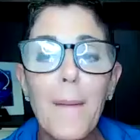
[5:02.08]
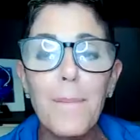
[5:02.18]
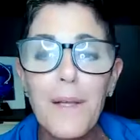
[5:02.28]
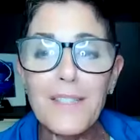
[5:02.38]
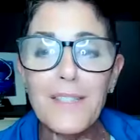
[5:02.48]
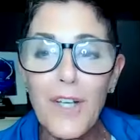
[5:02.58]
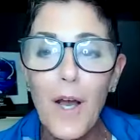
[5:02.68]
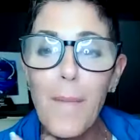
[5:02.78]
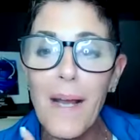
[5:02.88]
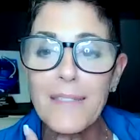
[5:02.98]
place it
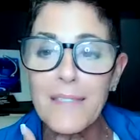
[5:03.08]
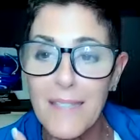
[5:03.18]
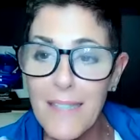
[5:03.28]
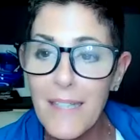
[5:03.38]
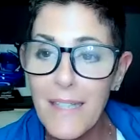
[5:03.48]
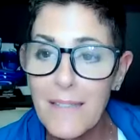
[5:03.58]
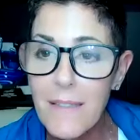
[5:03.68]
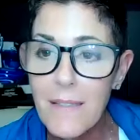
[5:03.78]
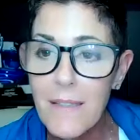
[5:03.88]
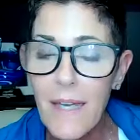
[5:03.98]
on my skin,
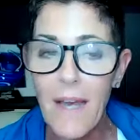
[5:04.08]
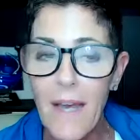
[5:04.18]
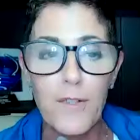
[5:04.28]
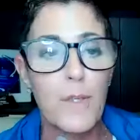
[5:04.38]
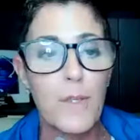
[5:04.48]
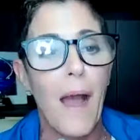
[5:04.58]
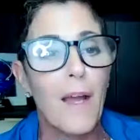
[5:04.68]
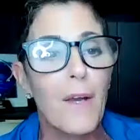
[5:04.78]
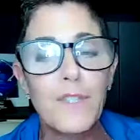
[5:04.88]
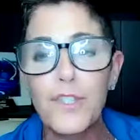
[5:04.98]
and there's a
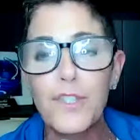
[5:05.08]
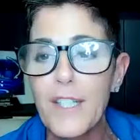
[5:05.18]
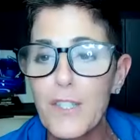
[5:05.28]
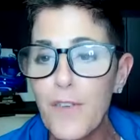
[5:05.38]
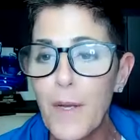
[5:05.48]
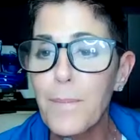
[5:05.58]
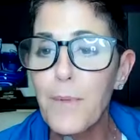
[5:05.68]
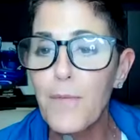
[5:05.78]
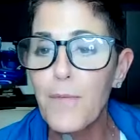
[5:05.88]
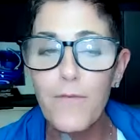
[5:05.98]
bioexchange of
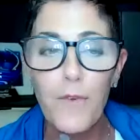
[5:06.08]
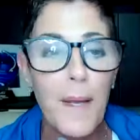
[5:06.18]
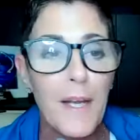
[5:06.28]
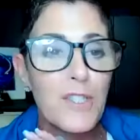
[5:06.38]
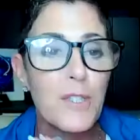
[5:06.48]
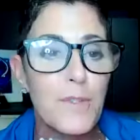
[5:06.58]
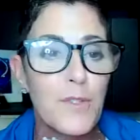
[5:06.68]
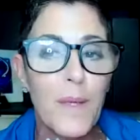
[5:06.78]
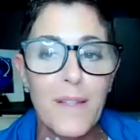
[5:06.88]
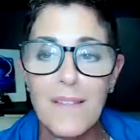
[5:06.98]
information
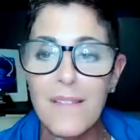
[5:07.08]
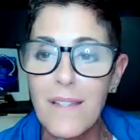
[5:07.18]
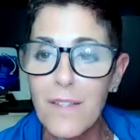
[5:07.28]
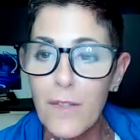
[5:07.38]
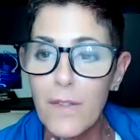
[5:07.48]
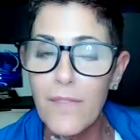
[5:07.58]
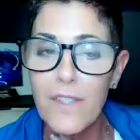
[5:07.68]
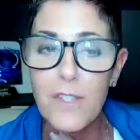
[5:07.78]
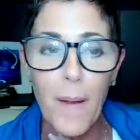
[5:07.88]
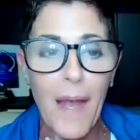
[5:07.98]
between the center of
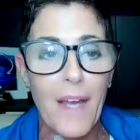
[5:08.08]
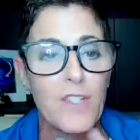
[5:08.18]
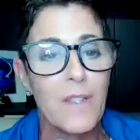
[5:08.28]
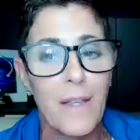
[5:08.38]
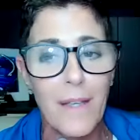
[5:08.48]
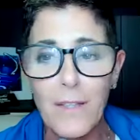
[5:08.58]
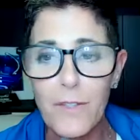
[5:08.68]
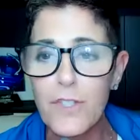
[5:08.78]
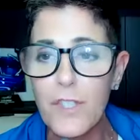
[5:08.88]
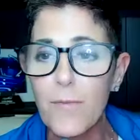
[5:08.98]
this patch and the
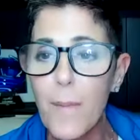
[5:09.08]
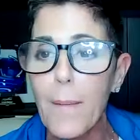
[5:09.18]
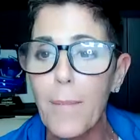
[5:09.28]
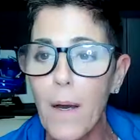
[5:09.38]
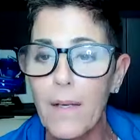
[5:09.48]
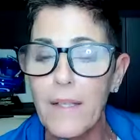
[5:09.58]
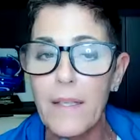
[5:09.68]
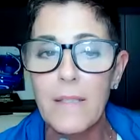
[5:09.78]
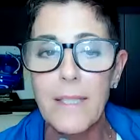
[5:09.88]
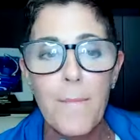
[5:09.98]
energy of my
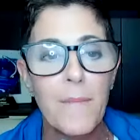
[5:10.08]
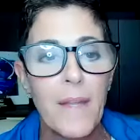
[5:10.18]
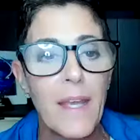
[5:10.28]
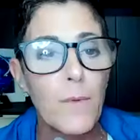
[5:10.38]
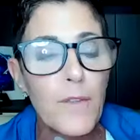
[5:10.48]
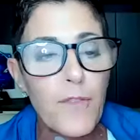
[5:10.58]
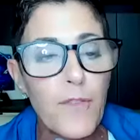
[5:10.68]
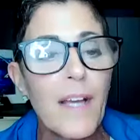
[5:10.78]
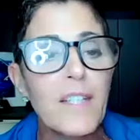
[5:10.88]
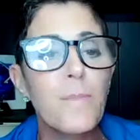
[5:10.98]
body, it
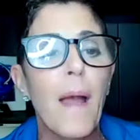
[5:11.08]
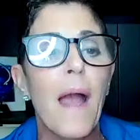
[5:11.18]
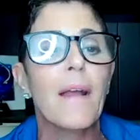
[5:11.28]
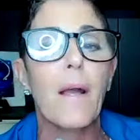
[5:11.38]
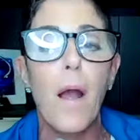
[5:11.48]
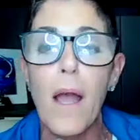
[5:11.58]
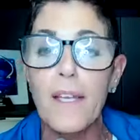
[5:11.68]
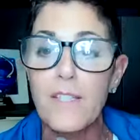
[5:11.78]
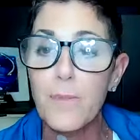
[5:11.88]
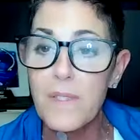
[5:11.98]
reflects back a
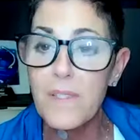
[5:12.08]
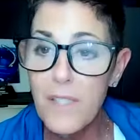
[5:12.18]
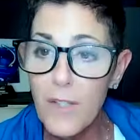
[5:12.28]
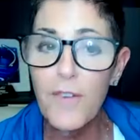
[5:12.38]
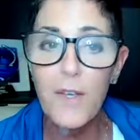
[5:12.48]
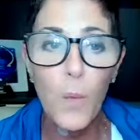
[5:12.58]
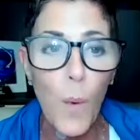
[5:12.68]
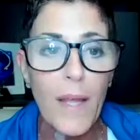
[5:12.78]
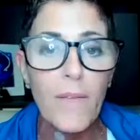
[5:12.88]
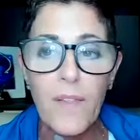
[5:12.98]
specific
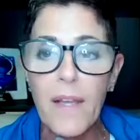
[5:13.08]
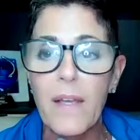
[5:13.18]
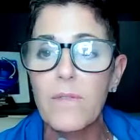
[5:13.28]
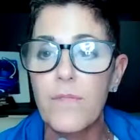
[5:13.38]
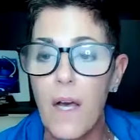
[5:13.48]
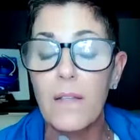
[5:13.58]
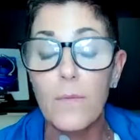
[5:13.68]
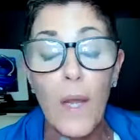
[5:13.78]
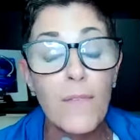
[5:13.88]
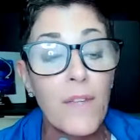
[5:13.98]
wavelength
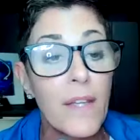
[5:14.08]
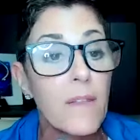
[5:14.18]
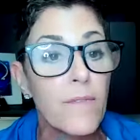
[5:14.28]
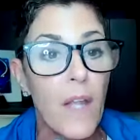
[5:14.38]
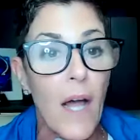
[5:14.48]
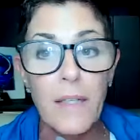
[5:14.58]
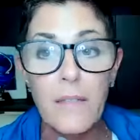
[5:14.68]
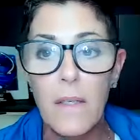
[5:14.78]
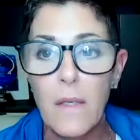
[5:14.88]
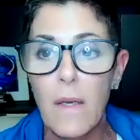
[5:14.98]
of light
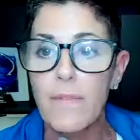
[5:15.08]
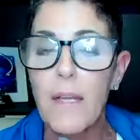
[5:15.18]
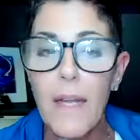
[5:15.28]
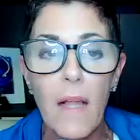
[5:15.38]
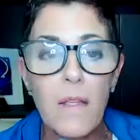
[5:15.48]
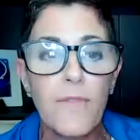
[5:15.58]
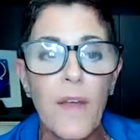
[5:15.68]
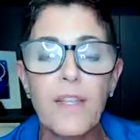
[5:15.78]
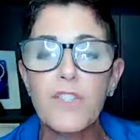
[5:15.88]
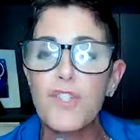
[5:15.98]
that
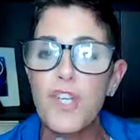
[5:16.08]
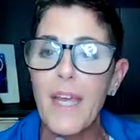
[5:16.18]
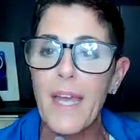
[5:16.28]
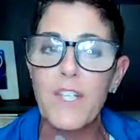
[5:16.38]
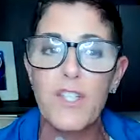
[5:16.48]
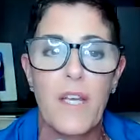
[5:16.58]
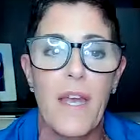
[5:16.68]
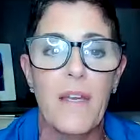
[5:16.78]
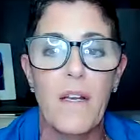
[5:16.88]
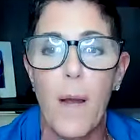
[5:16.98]
elevates
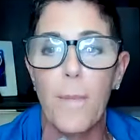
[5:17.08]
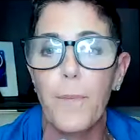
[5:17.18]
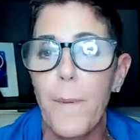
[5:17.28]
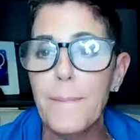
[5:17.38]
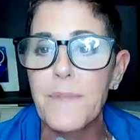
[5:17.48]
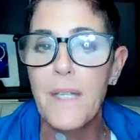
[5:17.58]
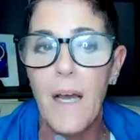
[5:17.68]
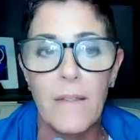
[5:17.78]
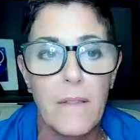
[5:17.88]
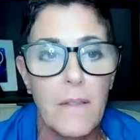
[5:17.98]
GHK copper
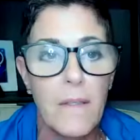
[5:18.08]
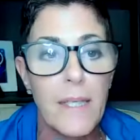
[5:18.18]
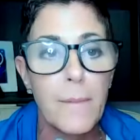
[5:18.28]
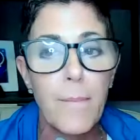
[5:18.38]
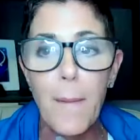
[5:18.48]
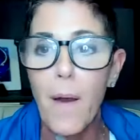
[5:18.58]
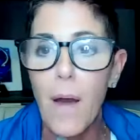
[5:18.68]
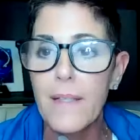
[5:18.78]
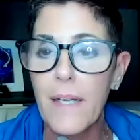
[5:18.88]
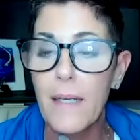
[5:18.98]
peptide in my
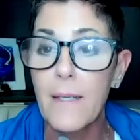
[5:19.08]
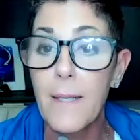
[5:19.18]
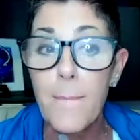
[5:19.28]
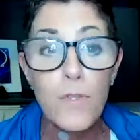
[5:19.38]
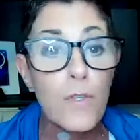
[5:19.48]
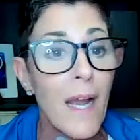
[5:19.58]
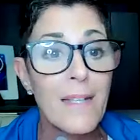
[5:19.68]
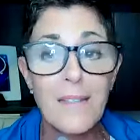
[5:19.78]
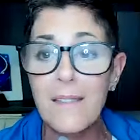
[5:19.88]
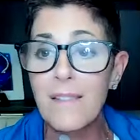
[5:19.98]
body. You
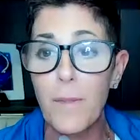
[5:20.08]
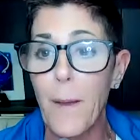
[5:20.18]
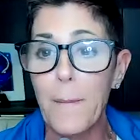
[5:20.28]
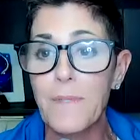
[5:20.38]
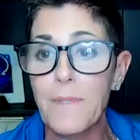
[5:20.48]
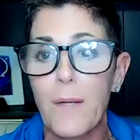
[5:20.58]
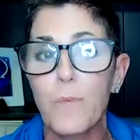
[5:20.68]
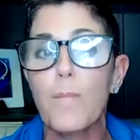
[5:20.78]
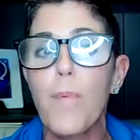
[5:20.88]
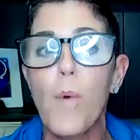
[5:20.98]
guys, this is a peptide
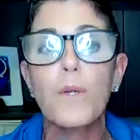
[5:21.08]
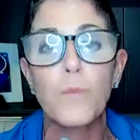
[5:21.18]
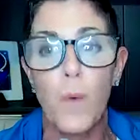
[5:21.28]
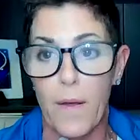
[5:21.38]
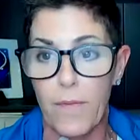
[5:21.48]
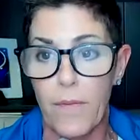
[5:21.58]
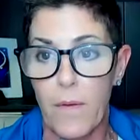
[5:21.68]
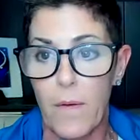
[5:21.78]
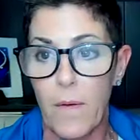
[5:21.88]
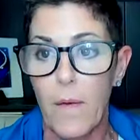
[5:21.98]
we're born with.
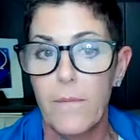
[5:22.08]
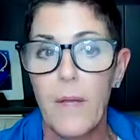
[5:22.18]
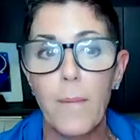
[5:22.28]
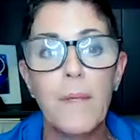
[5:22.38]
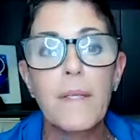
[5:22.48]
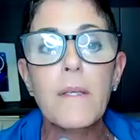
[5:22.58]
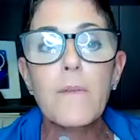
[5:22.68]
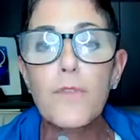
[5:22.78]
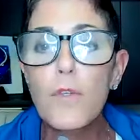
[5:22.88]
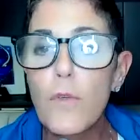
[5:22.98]
Now, many of
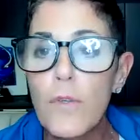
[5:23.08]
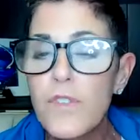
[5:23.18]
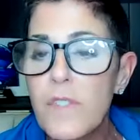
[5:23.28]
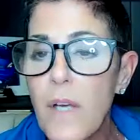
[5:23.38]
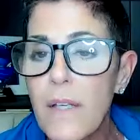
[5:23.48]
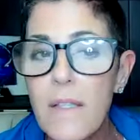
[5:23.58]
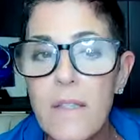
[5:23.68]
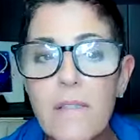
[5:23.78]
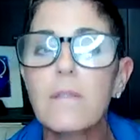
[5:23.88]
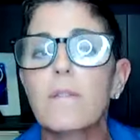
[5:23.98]
you who've studied
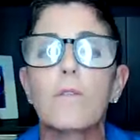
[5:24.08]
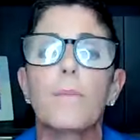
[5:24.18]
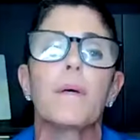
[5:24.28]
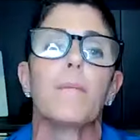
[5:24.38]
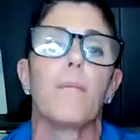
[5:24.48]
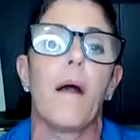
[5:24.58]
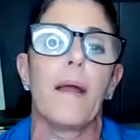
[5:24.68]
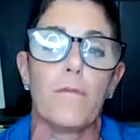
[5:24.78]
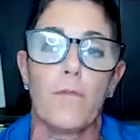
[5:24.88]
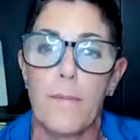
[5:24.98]
this a little bit
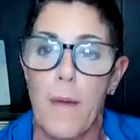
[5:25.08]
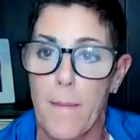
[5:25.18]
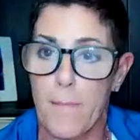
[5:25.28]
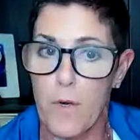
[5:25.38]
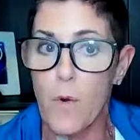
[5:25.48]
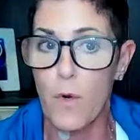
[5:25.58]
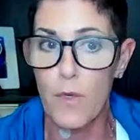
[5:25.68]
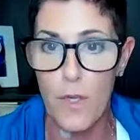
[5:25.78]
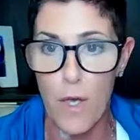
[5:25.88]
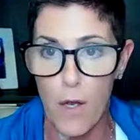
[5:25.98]
might remember or
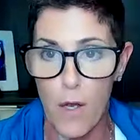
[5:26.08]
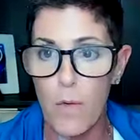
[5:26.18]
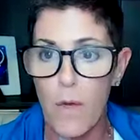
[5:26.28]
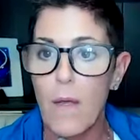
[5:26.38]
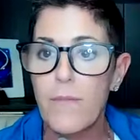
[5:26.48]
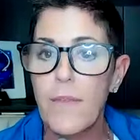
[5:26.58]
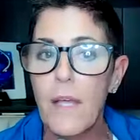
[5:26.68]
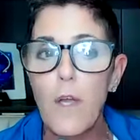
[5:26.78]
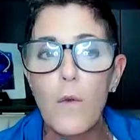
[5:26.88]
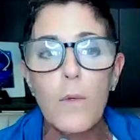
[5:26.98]
know that
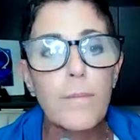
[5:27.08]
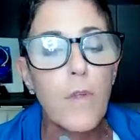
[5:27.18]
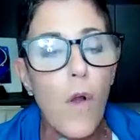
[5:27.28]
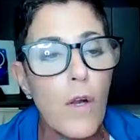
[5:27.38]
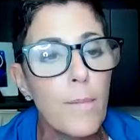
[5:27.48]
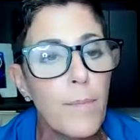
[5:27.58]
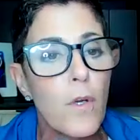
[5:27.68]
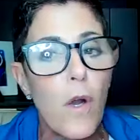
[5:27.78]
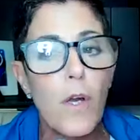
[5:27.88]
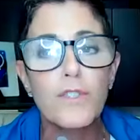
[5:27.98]
Lauren
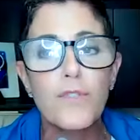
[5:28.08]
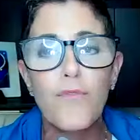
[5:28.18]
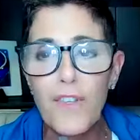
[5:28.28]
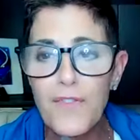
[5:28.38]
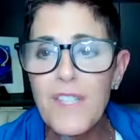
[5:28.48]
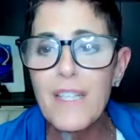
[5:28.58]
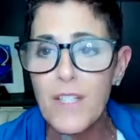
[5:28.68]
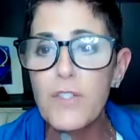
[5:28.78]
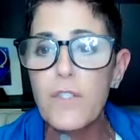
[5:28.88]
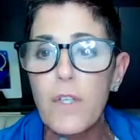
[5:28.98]
Bacard 50
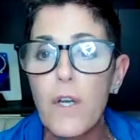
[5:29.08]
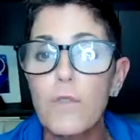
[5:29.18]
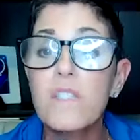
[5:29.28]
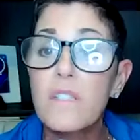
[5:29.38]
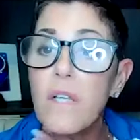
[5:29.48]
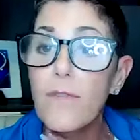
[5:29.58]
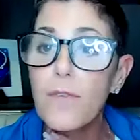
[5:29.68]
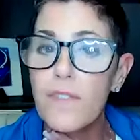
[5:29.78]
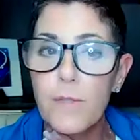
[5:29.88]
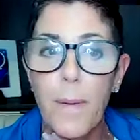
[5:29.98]
years ago
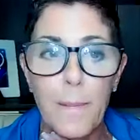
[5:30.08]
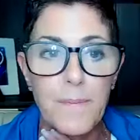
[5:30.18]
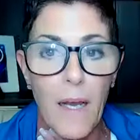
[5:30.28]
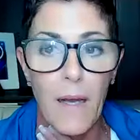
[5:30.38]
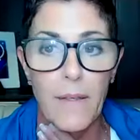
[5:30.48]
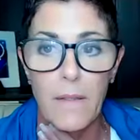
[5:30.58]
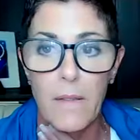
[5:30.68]
discovered this peptide.